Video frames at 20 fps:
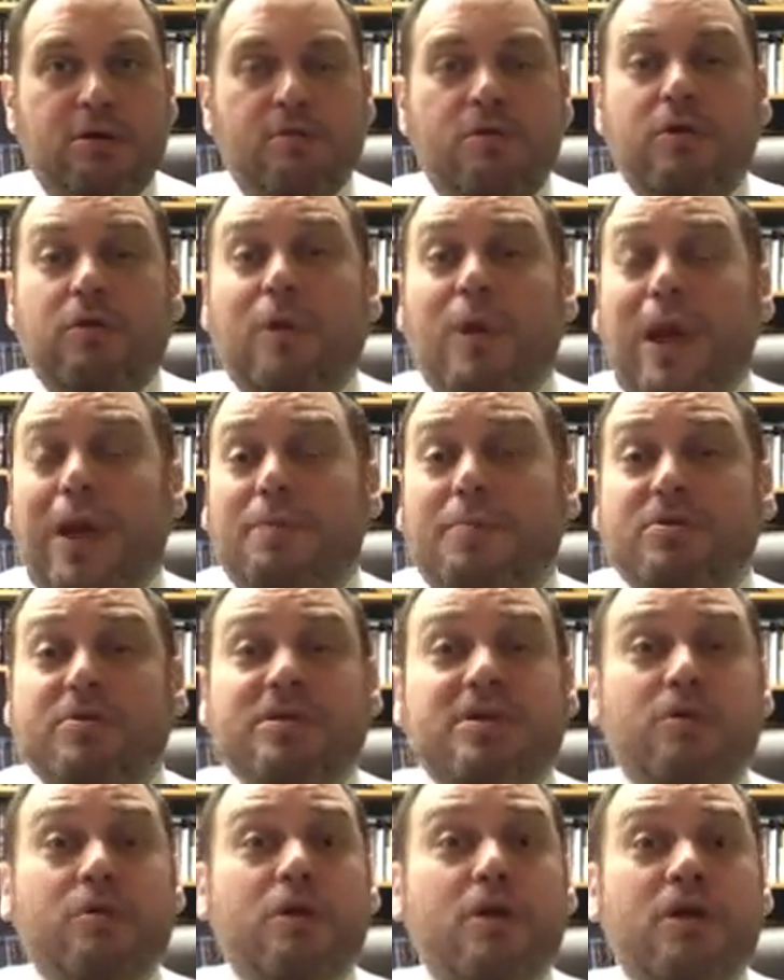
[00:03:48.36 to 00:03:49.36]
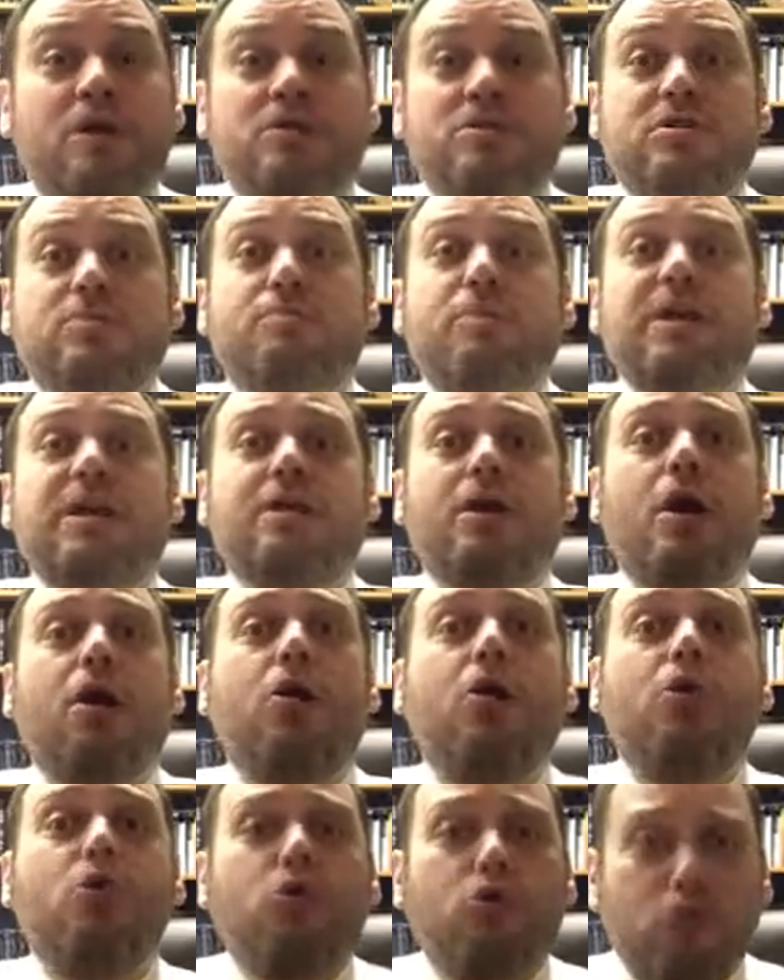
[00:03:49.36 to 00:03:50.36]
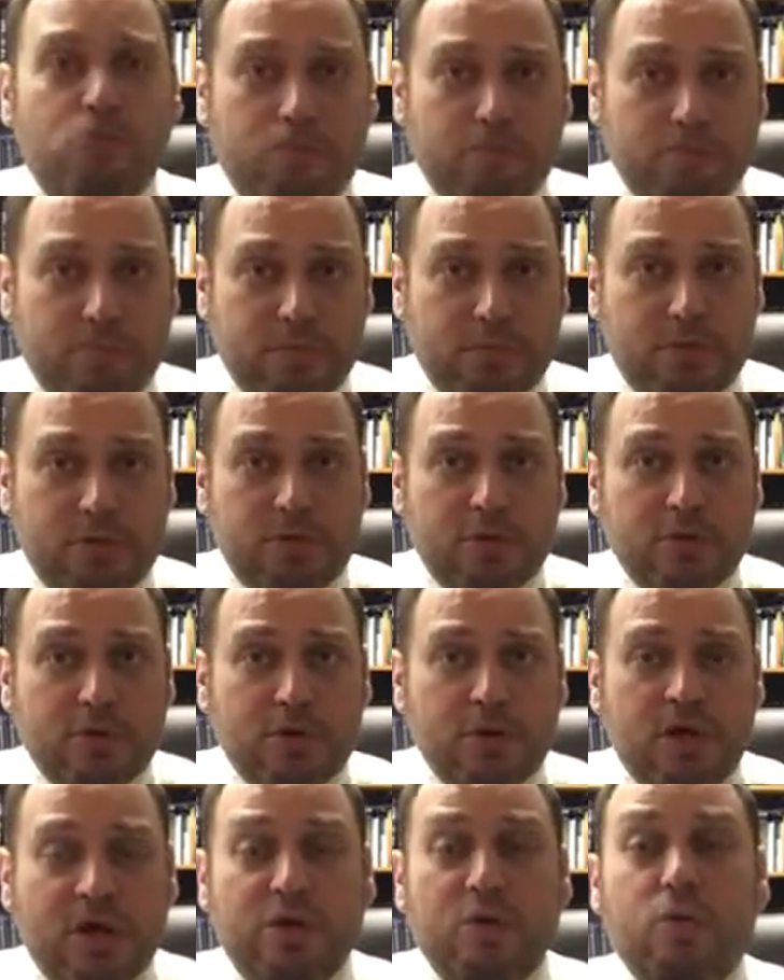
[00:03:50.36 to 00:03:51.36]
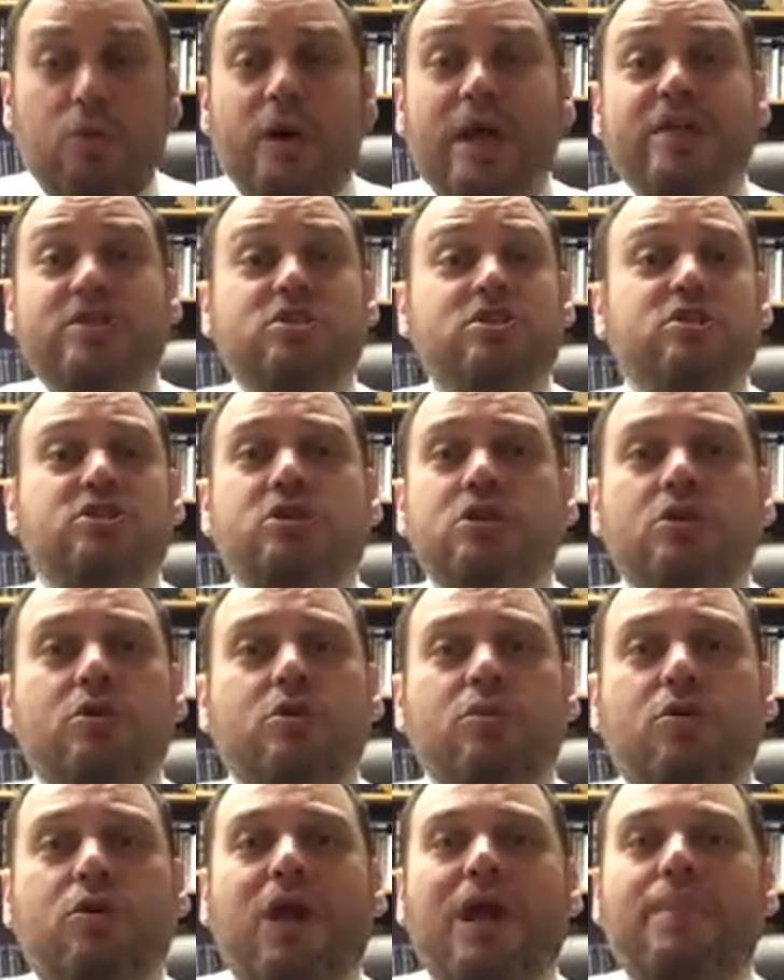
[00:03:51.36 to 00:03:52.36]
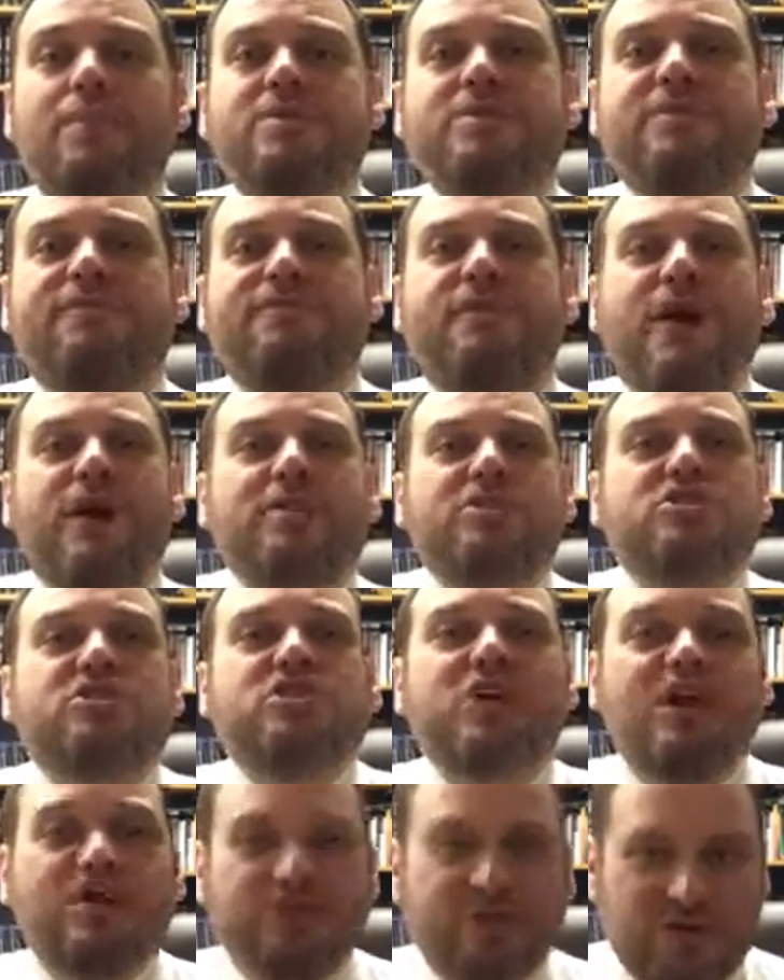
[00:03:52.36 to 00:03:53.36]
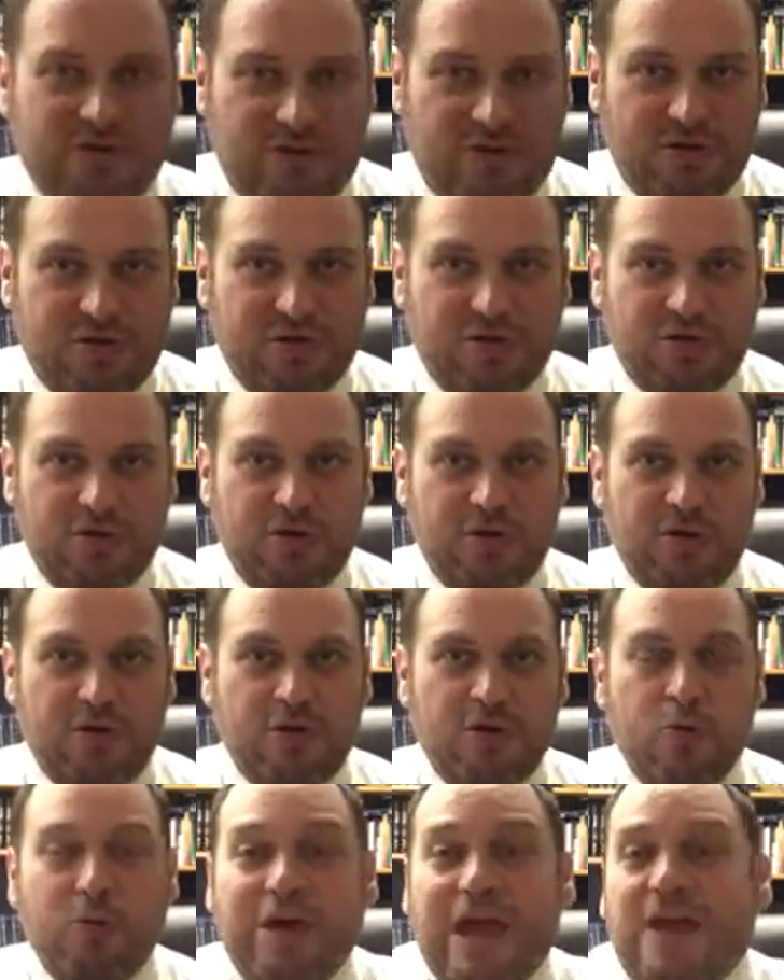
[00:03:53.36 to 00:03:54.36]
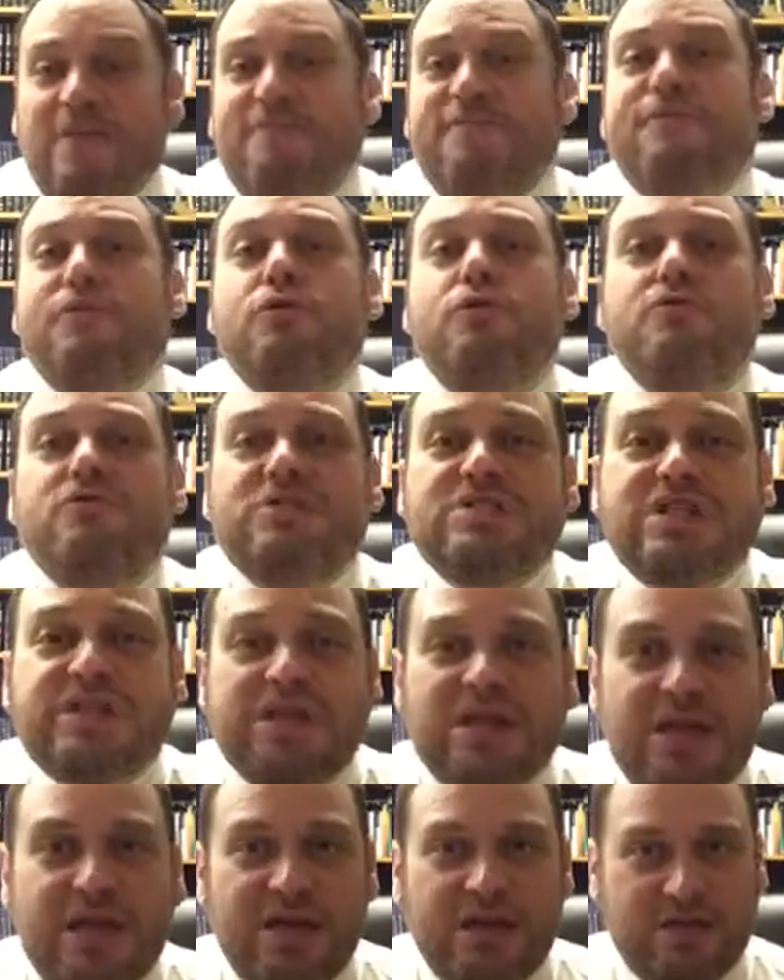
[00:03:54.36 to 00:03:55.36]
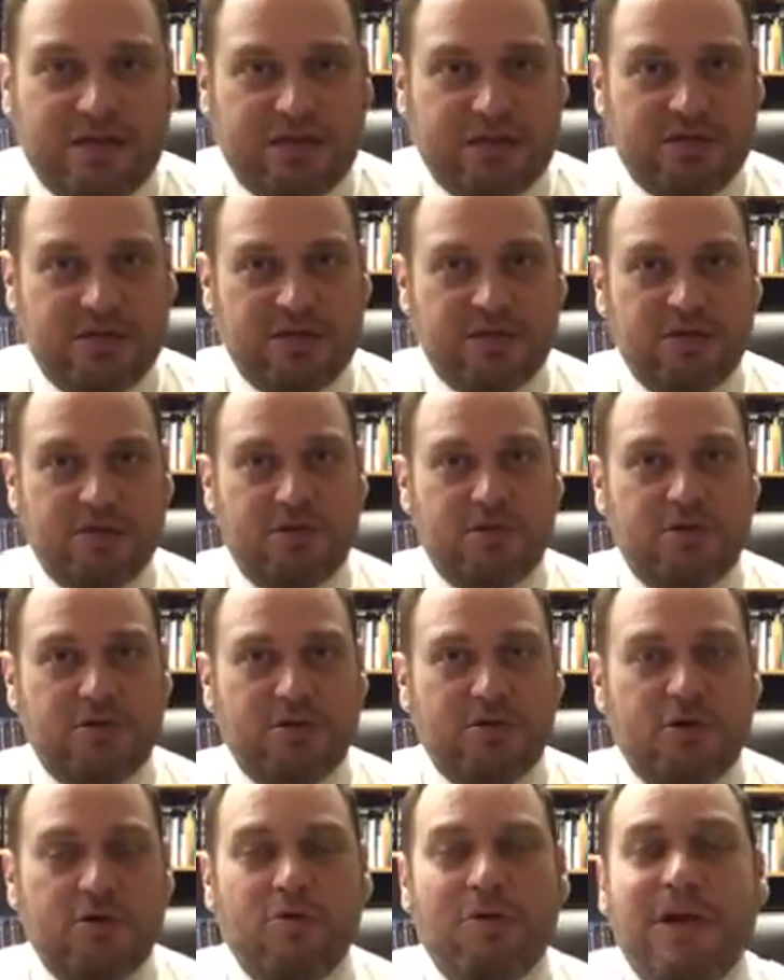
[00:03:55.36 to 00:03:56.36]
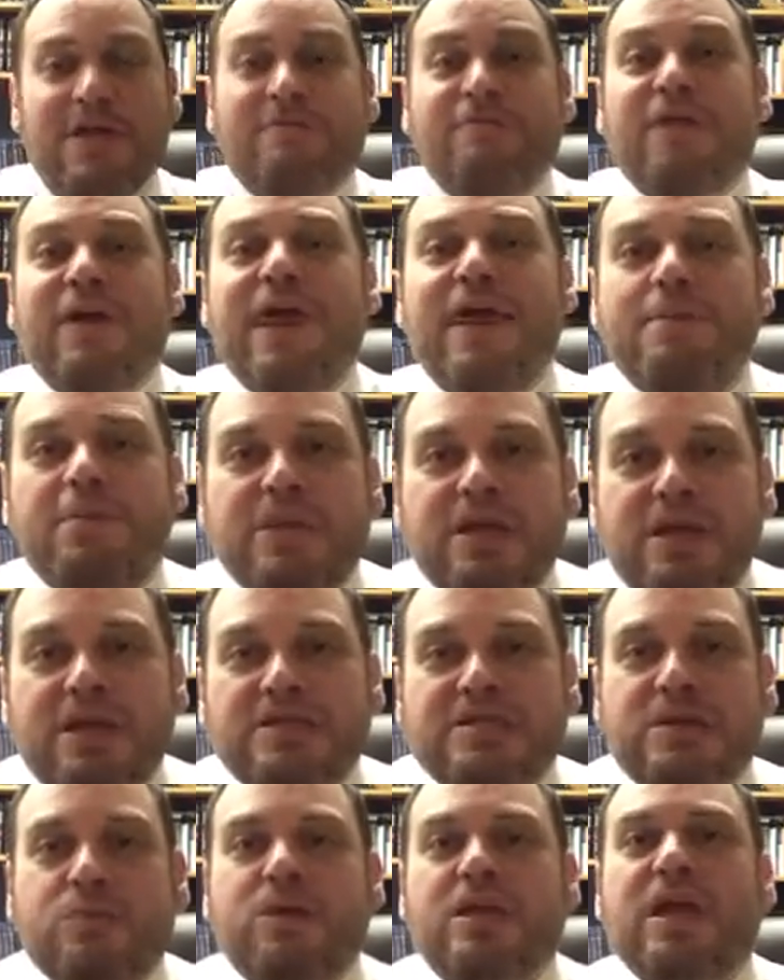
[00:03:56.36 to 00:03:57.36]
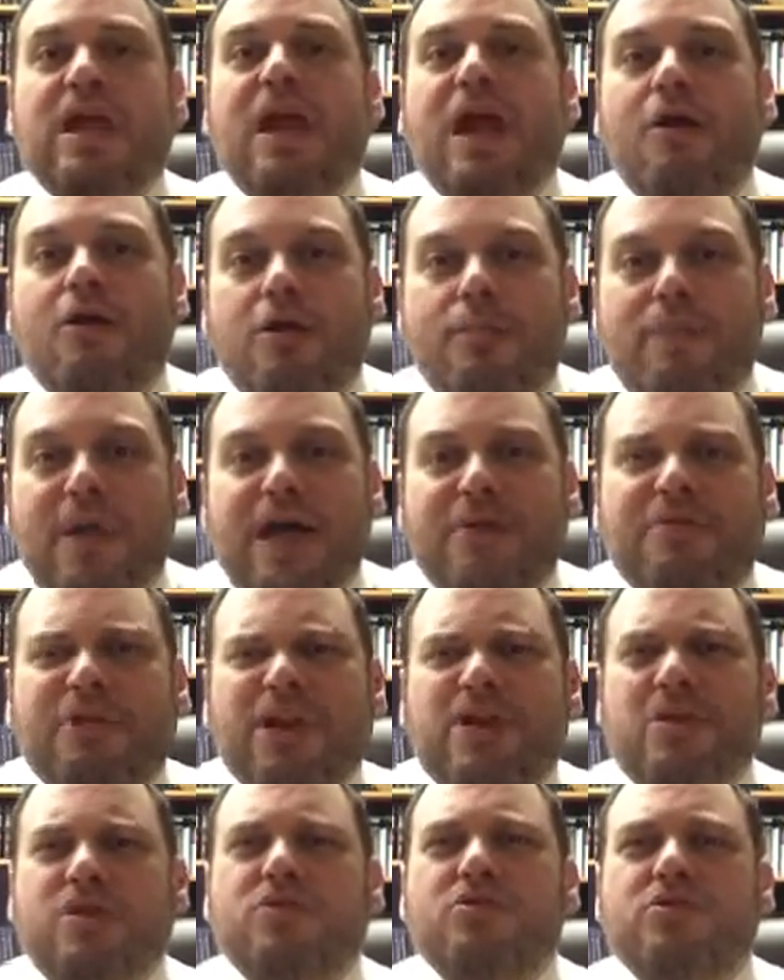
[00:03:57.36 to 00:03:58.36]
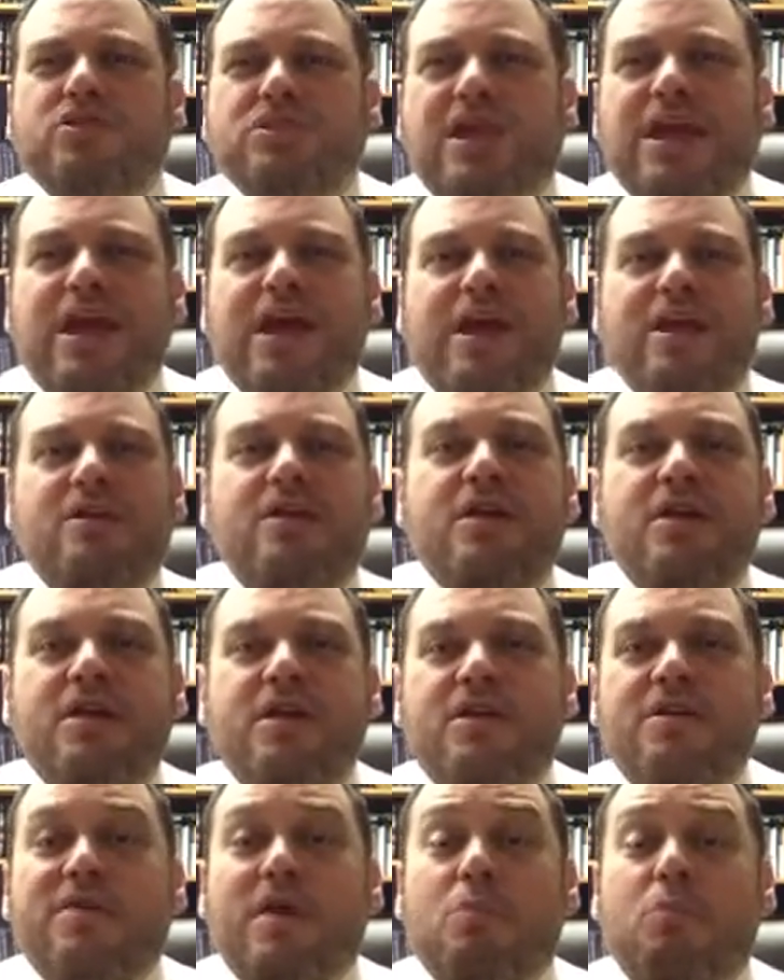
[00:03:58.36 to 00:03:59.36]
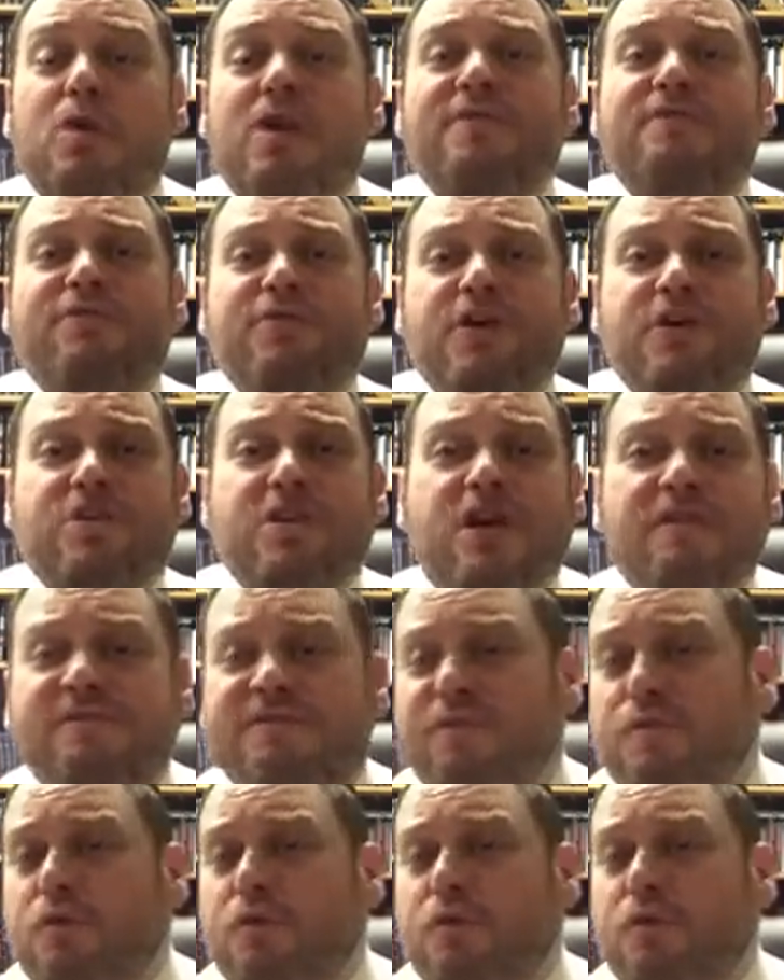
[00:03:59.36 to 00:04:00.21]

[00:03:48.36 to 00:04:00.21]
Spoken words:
We were able to be in a home in which we're able to find shelter. We had food to eat. We have families that we care about, that can understand that we feel love